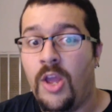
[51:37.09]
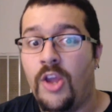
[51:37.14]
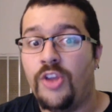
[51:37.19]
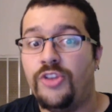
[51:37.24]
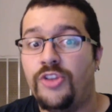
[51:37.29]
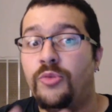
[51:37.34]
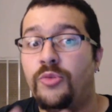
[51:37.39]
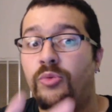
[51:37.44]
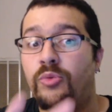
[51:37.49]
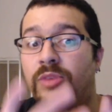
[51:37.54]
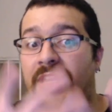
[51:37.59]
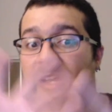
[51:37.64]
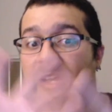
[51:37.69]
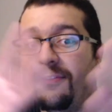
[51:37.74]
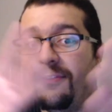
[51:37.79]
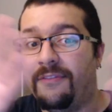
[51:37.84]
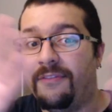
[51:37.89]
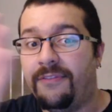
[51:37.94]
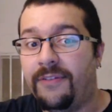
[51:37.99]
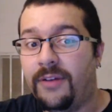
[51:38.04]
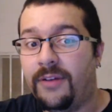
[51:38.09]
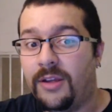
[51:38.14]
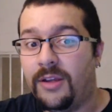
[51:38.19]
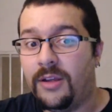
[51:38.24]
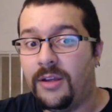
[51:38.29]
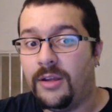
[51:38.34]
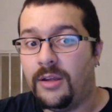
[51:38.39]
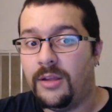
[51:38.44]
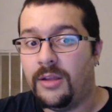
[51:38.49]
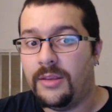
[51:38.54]
You live
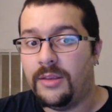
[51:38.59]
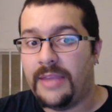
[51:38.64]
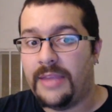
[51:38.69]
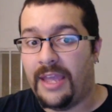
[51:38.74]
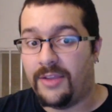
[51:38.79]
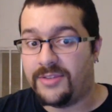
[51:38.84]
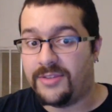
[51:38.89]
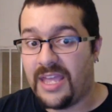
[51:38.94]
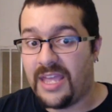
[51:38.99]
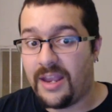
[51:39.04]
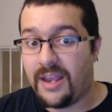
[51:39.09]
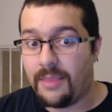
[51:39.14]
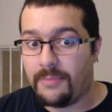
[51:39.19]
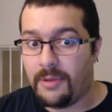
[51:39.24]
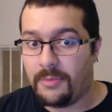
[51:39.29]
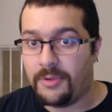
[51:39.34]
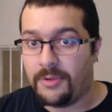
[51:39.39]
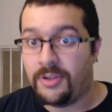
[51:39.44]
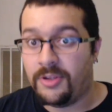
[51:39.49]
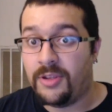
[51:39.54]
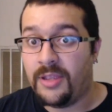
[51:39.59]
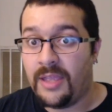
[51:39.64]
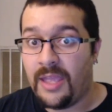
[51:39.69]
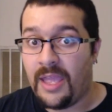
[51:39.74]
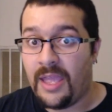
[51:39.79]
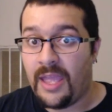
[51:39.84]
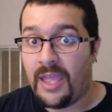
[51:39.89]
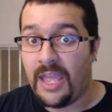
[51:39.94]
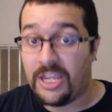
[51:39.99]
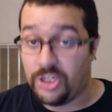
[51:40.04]
the outside of the bubble.
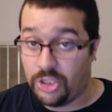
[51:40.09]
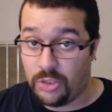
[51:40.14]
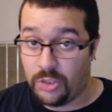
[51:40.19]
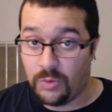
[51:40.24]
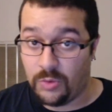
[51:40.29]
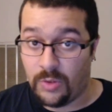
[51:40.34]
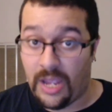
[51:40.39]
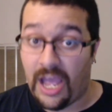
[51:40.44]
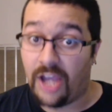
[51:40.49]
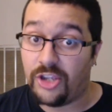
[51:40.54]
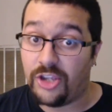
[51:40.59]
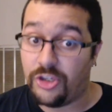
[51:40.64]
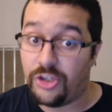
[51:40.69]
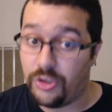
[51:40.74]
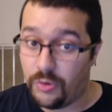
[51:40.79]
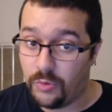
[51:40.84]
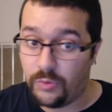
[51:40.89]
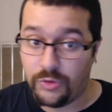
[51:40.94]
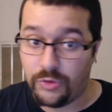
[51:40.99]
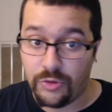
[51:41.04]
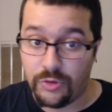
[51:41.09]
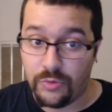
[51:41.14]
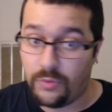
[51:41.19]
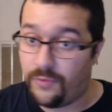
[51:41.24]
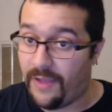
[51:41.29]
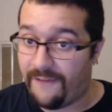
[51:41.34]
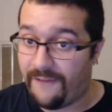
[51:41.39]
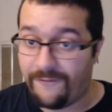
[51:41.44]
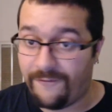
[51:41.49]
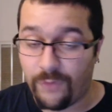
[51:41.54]
And it's how you
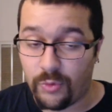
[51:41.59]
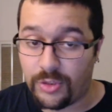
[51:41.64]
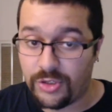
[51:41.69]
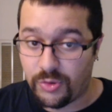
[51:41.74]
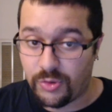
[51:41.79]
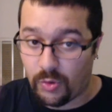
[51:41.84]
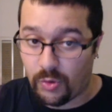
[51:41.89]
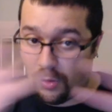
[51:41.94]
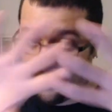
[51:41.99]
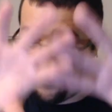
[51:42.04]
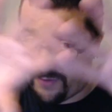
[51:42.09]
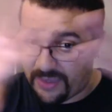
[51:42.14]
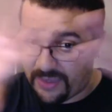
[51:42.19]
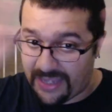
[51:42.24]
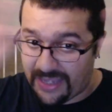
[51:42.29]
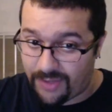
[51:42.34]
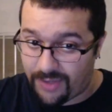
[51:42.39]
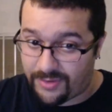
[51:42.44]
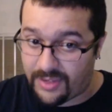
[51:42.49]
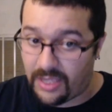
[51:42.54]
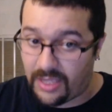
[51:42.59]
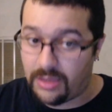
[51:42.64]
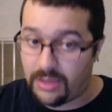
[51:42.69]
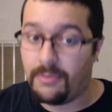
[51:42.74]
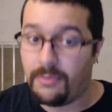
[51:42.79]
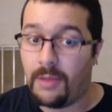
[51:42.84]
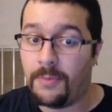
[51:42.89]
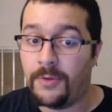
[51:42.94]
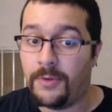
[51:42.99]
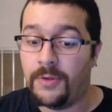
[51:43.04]
have full control of everything outside the
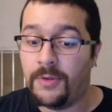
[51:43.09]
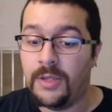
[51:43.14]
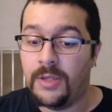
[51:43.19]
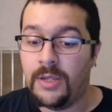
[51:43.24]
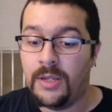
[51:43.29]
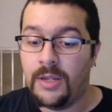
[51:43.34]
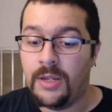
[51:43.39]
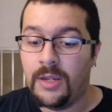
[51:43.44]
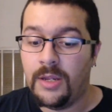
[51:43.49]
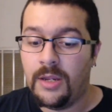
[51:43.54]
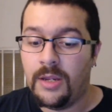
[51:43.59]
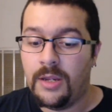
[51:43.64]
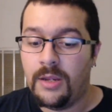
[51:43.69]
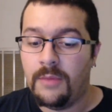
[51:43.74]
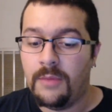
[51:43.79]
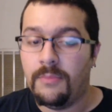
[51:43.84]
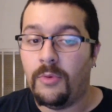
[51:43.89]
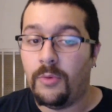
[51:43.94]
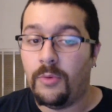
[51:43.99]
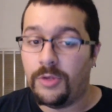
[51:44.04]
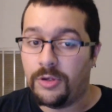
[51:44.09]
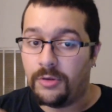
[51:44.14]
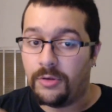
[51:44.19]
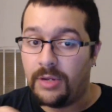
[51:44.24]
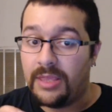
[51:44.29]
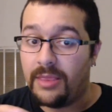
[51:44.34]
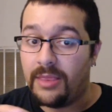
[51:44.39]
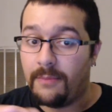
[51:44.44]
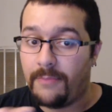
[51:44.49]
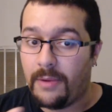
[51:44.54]
bubble. But when you're
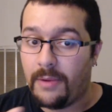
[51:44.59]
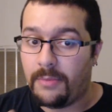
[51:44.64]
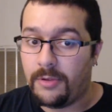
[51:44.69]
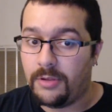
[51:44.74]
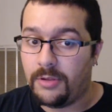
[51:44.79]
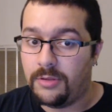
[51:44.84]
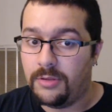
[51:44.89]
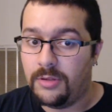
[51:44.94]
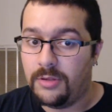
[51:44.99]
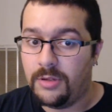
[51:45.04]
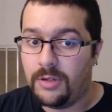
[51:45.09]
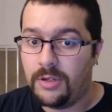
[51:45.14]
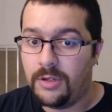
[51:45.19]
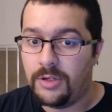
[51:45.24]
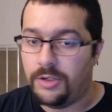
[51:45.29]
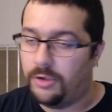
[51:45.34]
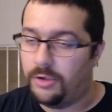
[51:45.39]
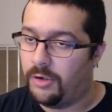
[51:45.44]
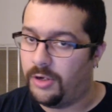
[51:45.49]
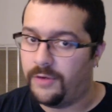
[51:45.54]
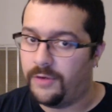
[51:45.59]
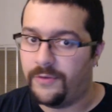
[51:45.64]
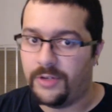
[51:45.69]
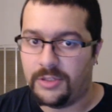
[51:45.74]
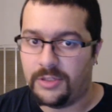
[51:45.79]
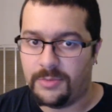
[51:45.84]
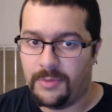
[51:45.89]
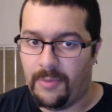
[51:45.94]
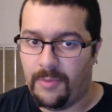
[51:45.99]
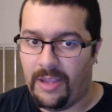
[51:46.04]
in the bubble, you're under
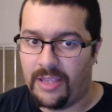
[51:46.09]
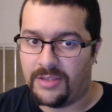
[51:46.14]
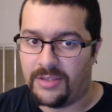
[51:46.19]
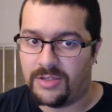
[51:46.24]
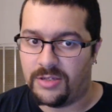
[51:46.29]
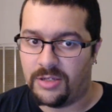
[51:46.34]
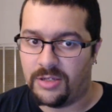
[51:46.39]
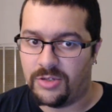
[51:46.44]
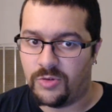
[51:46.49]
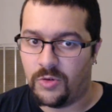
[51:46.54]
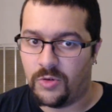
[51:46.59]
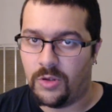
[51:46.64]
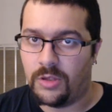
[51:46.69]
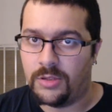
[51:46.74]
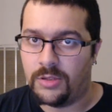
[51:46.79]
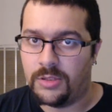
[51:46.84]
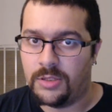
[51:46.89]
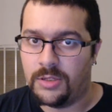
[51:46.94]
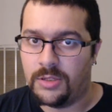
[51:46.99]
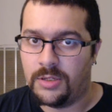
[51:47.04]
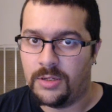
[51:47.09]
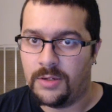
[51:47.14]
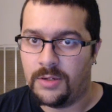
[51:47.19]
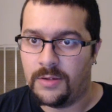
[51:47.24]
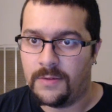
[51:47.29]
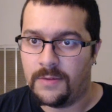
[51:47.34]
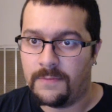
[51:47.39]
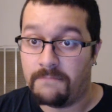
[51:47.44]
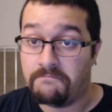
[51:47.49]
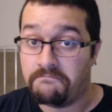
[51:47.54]
Vince McMahon's control.
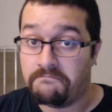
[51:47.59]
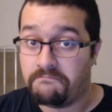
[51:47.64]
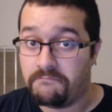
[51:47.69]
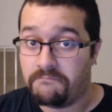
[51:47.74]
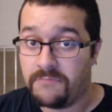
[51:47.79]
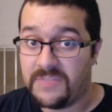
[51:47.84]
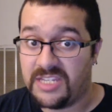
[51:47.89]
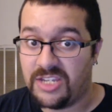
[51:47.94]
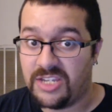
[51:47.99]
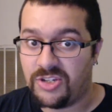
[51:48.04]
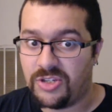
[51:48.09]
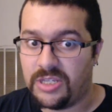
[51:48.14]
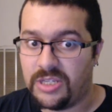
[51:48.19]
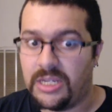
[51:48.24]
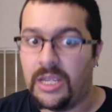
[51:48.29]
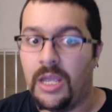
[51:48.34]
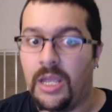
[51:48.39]
Essentially.